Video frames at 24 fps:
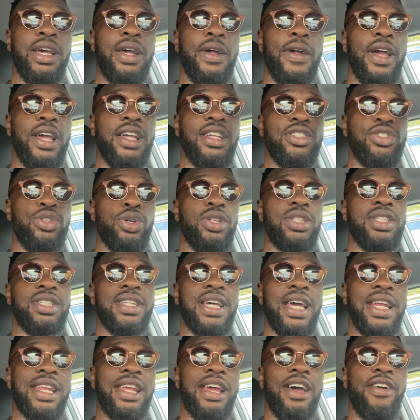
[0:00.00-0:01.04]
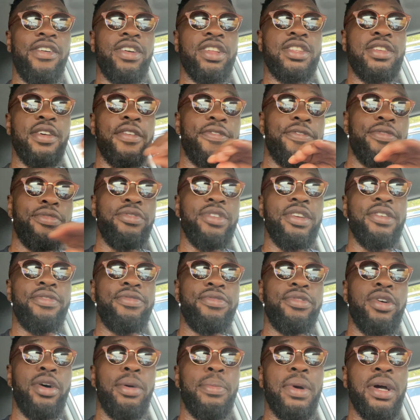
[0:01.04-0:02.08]
is your desired character free
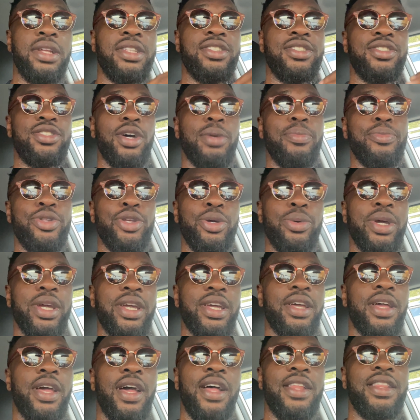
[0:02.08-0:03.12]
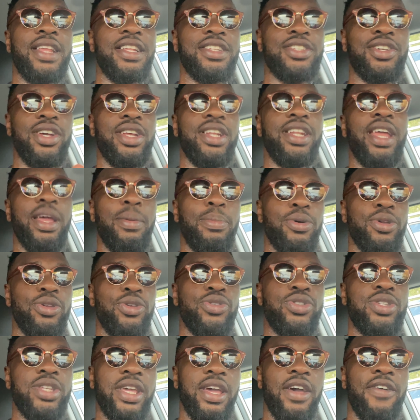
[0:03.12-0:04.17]
from and stop doing, that's going to enable you
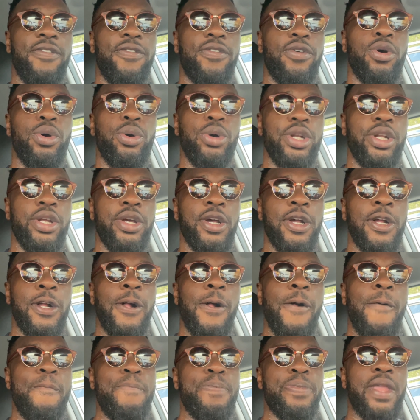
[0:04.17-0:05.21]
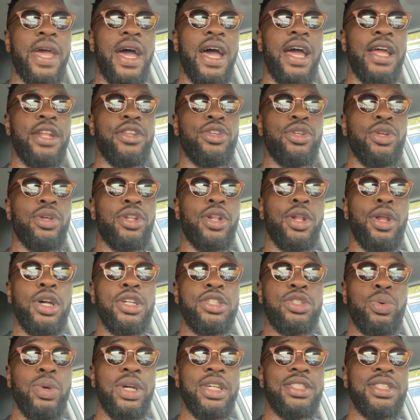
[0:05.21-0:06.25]
to get forward? And the
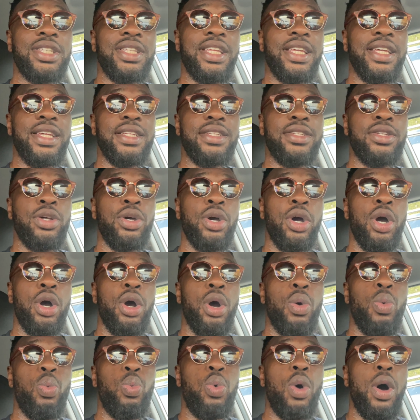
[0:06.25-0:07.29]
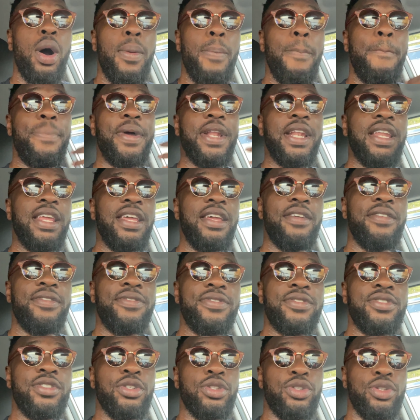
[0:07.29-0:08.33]
last question is, what
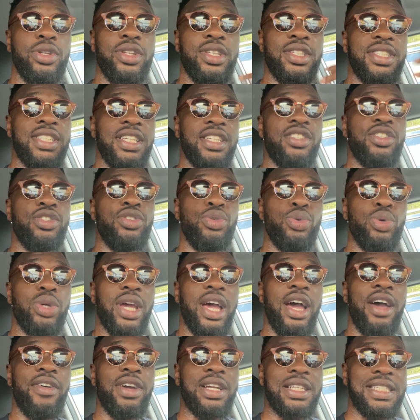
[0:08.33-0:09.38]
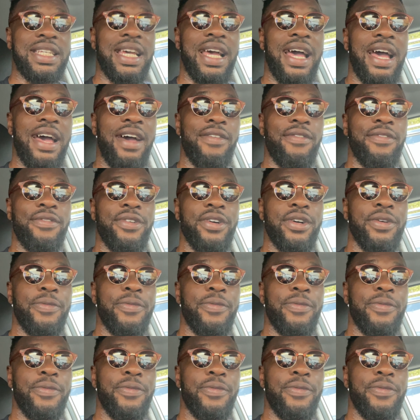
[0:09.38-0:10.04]
beliefs does this new character have?